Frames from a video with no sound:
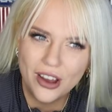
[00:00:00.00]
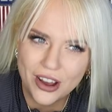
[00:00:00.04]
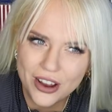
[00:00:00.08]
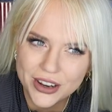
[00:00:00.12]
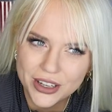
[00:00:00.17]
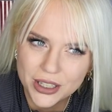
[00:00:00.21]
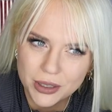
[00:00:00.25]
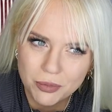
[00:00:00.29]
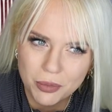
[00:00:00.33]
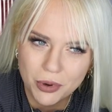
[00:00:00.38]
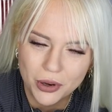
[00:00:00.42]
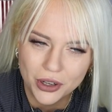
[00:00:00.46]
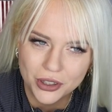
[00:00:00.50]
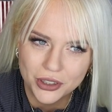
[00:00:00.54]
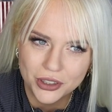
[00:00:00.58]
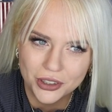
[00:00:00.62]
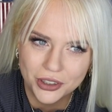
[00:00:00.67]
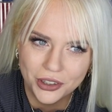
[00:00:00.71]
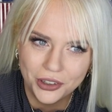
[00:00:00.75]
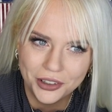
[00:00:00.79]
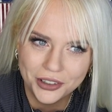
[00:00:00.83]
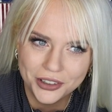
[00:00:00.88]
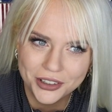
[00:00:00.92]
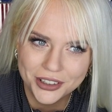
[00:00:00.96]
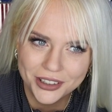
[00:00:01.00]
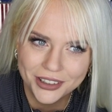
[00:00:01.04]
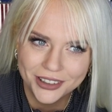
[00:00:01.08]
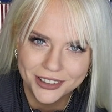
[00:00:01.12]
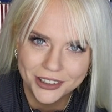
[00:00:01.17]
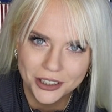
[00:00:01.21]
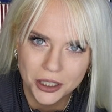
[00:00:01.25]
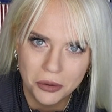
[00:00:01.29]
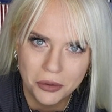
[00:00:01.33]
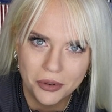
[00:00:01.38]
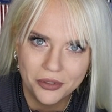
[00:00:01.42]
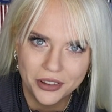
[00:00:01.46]
light puzzles,
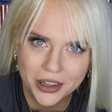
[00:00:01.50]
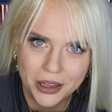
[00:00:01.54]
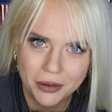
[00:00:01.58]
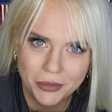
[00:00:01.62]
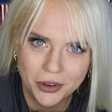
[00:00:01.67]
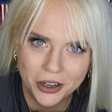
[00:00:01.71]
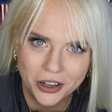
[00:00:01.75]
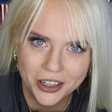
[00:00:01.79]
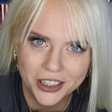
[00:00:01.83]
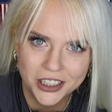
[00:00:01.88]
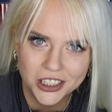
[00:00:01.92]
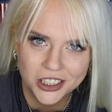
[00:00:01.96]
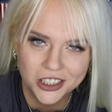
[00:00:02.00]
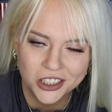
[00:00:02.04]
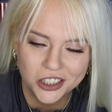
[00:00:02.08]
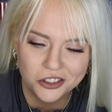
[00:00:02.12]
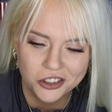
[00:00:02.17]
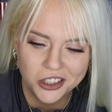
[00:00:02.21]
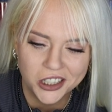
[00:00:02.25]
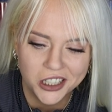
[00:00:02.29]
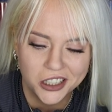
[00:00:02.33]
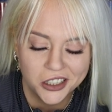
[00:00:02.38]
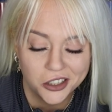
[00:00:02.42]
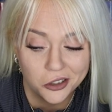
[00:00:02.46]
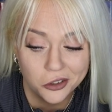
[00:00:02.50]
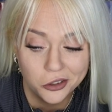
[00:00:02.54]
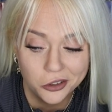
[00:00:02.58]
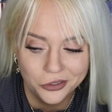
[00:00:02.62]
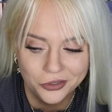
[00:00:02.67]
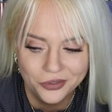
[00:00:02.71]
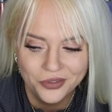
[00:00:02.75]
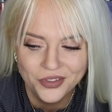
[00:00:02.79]
some of them are actually tricky too.